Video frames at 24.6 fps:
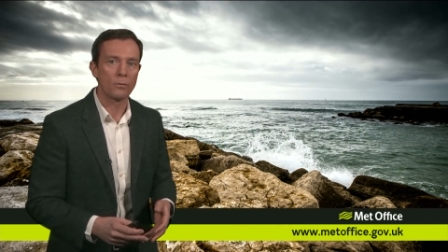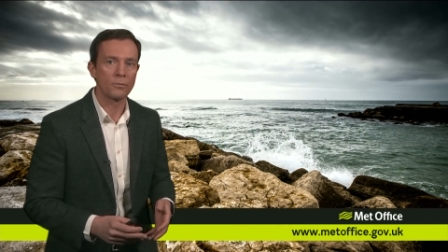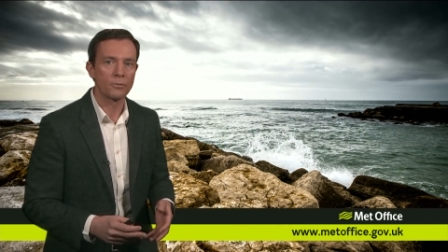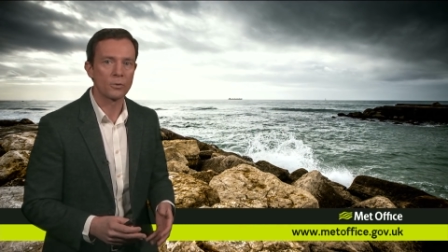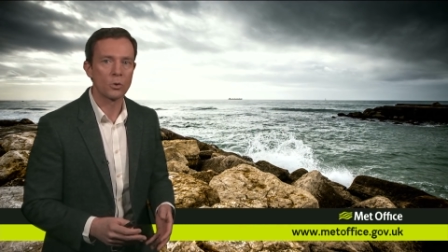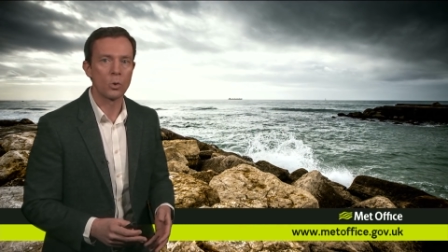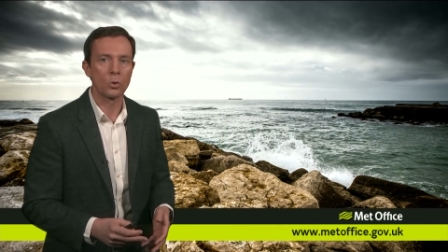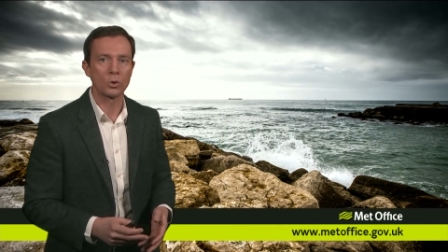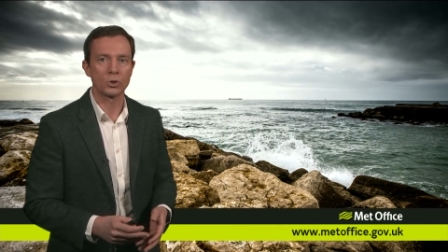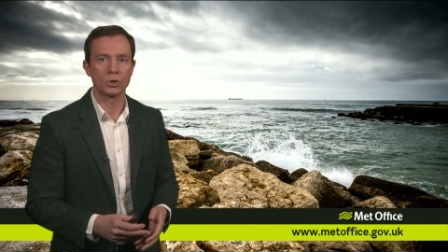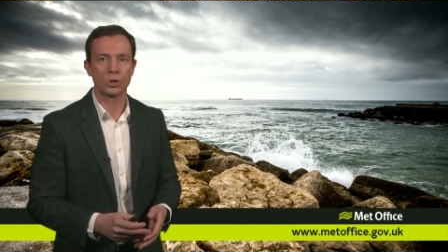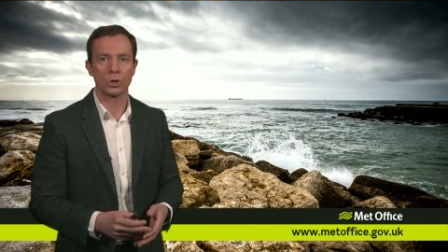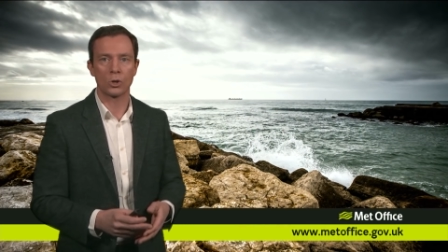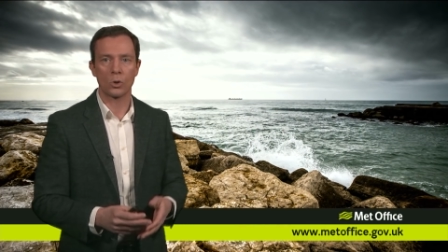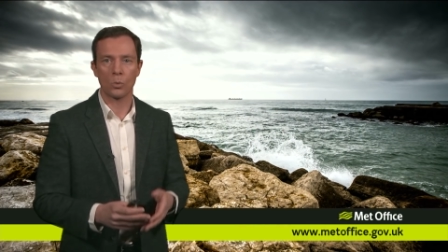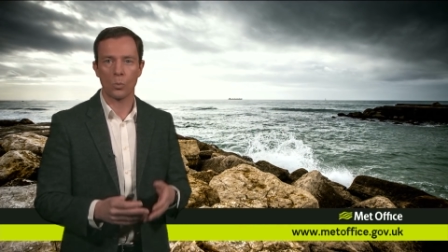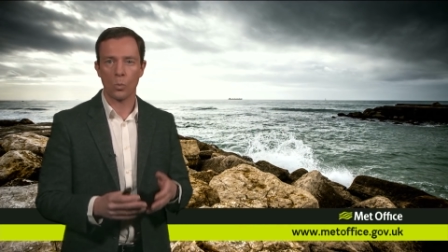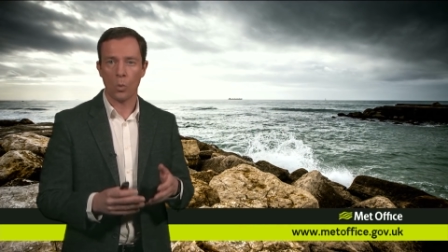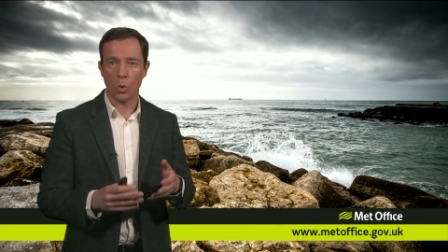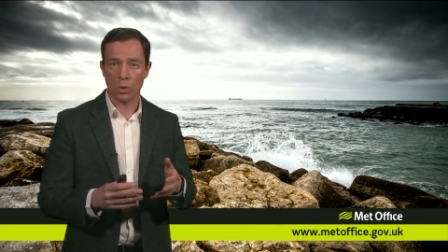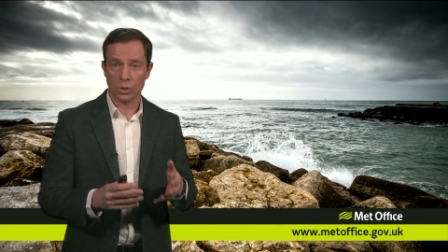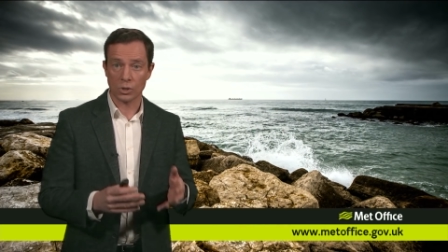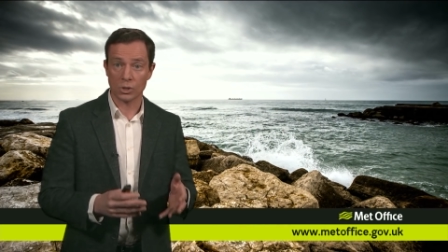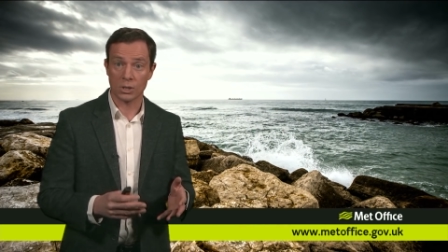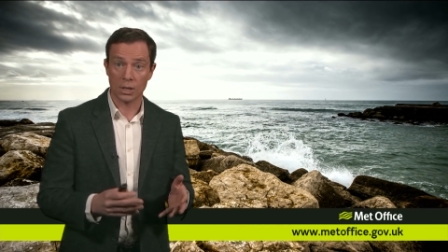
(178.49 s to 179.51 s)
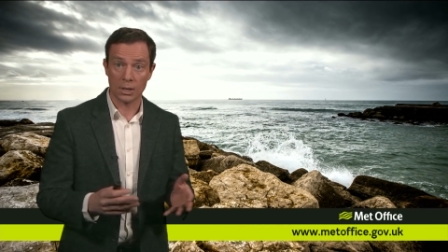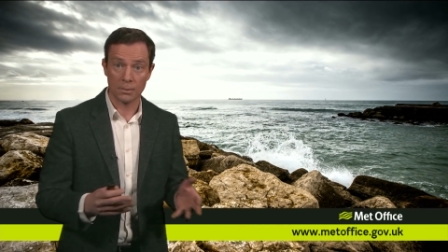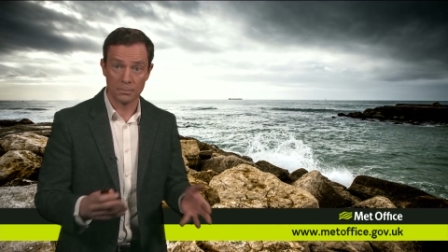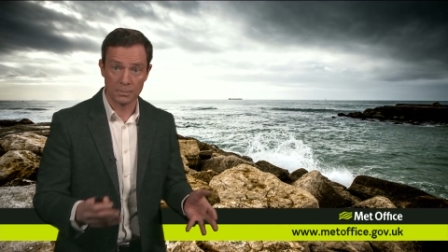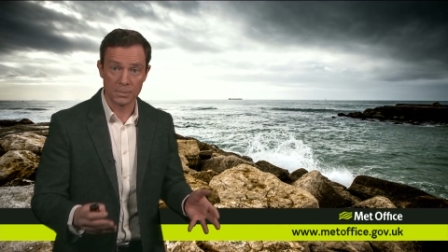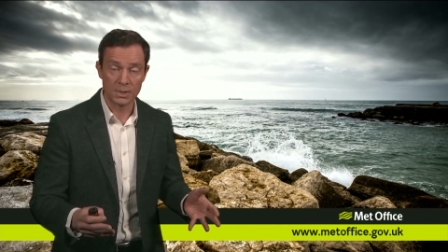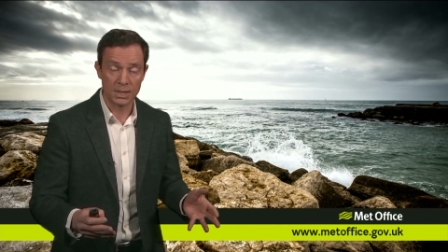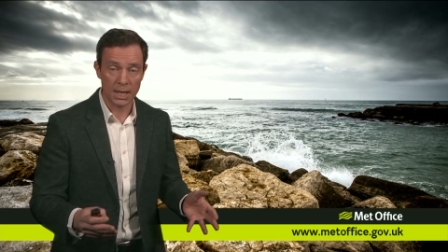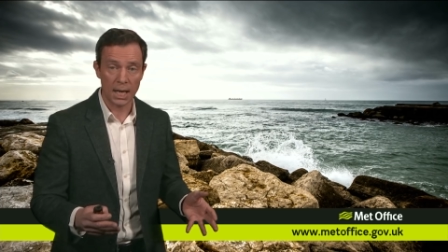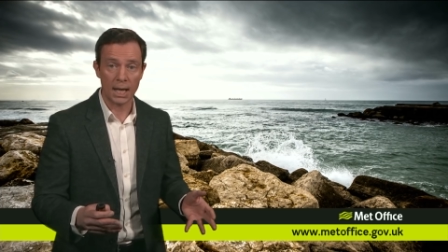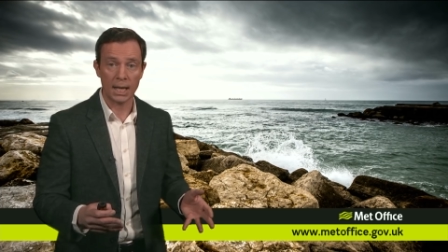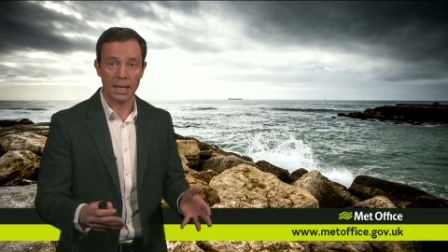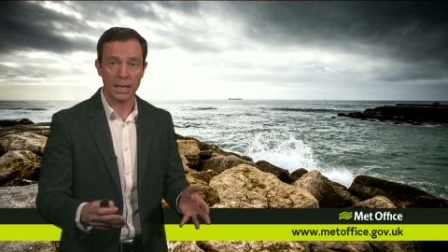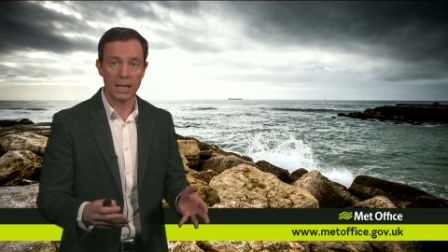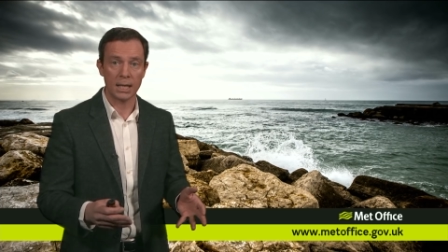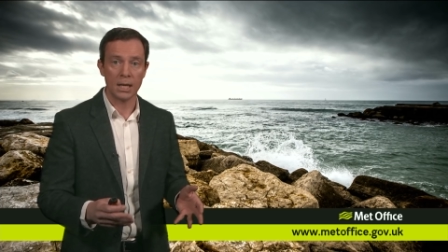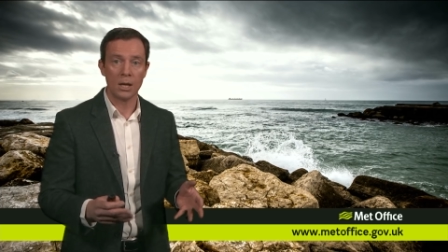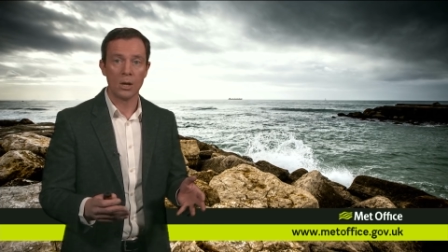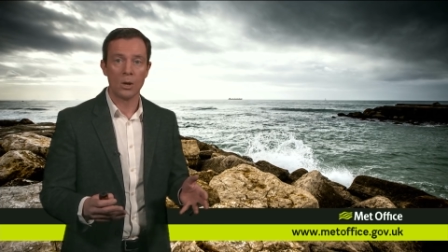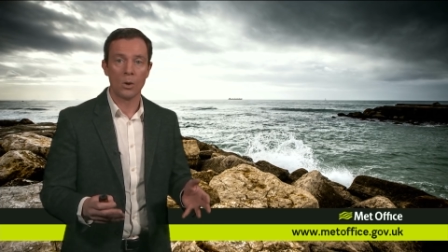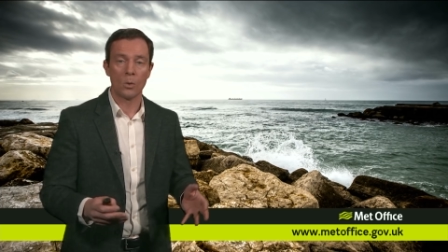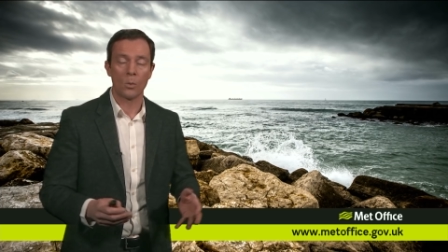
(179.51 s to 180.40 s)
of course you can watch the daily